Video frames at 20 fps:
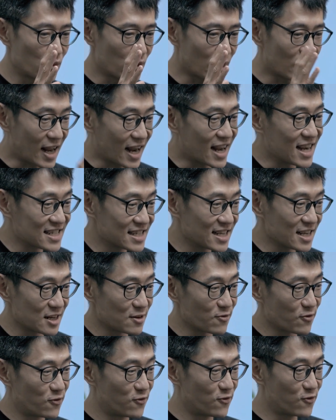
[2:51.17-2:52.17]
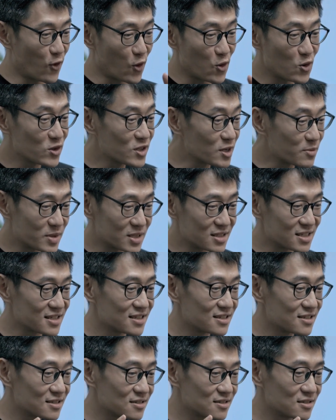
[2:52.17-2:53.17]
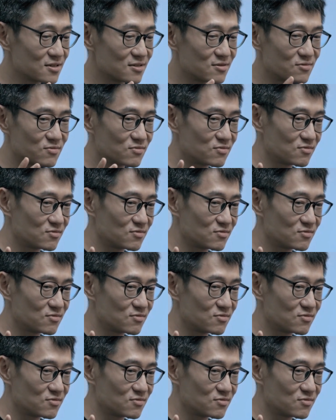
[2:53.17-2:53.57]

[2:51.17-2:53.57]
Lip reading: Like I said, foldable